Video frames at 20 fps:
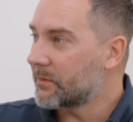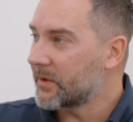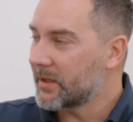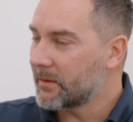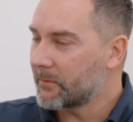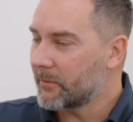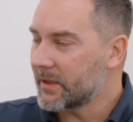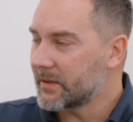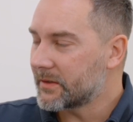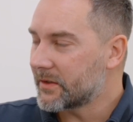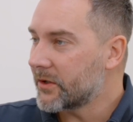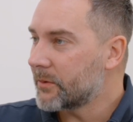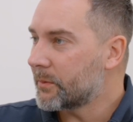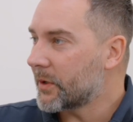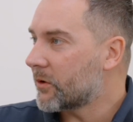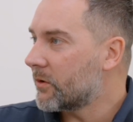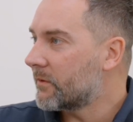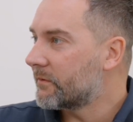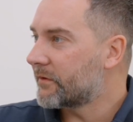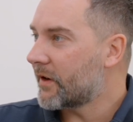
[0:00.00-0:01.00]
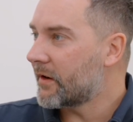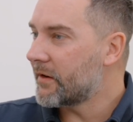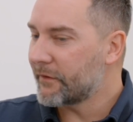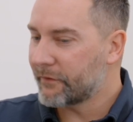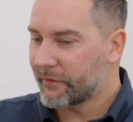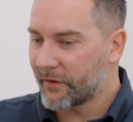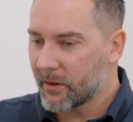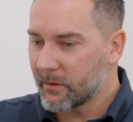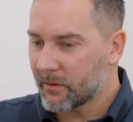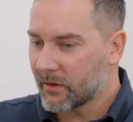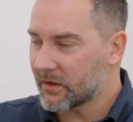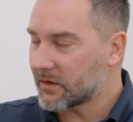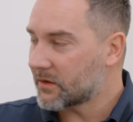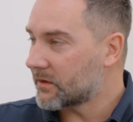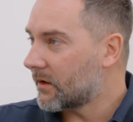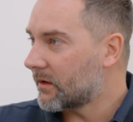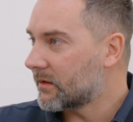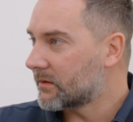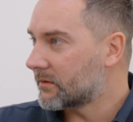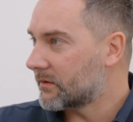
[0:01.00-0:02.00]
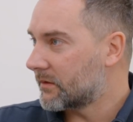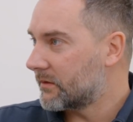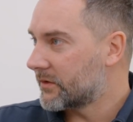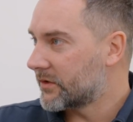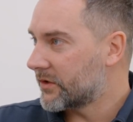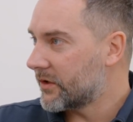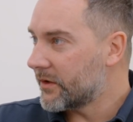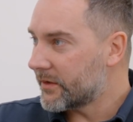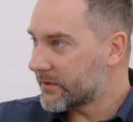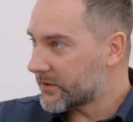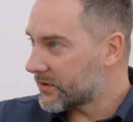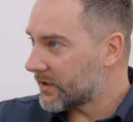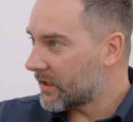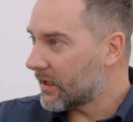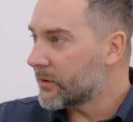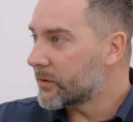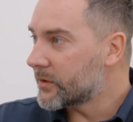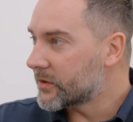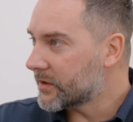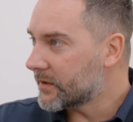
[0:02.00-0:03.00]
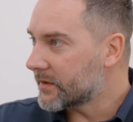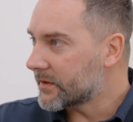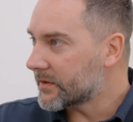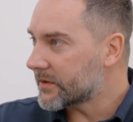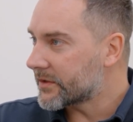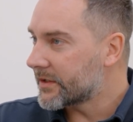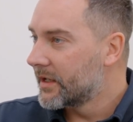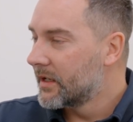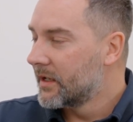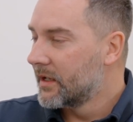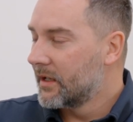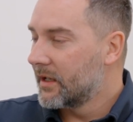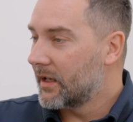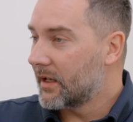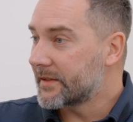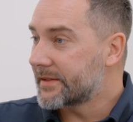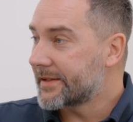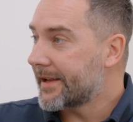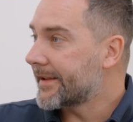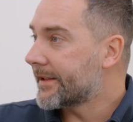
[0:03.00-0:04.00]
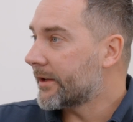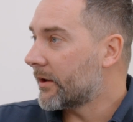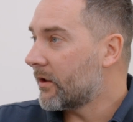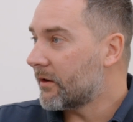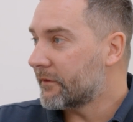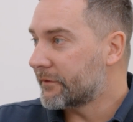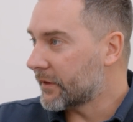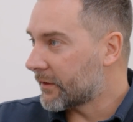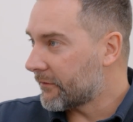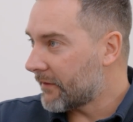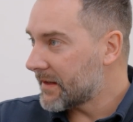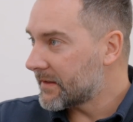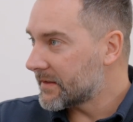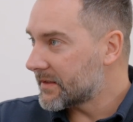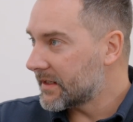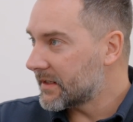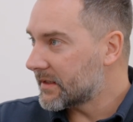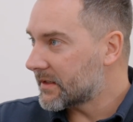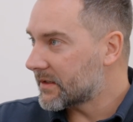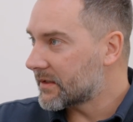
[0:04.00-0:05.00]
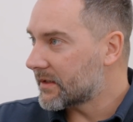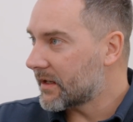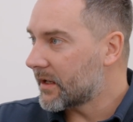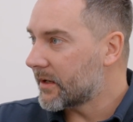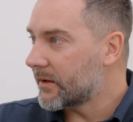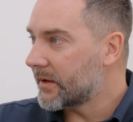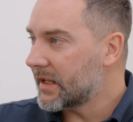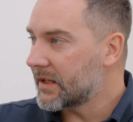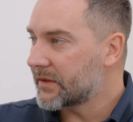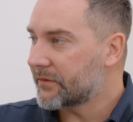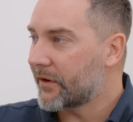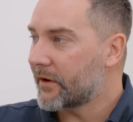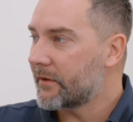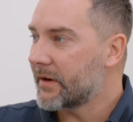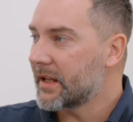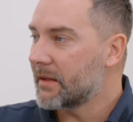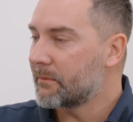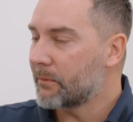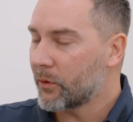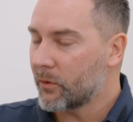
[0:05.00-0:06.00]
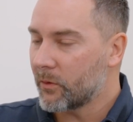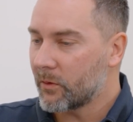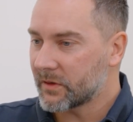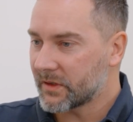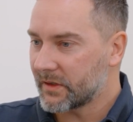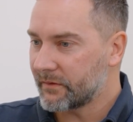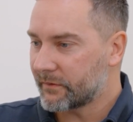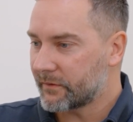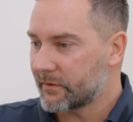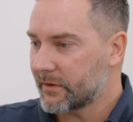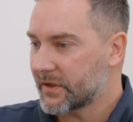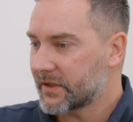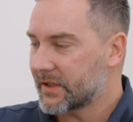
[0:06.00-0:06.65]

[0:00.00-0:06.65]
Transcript: we do become very focused on certain solutions and take a lot for granted. So it is very important for us